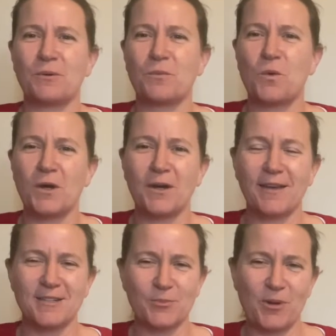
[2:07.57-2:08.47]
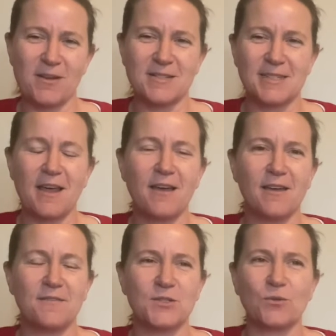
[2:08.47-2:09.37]
work into past
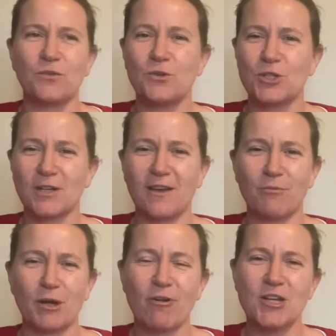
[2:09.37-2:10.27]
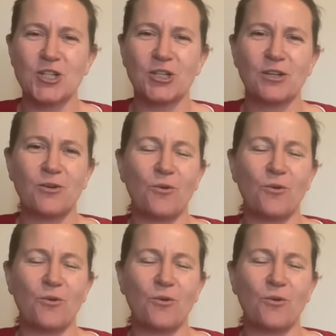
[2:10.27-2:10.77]
lives or future life progression,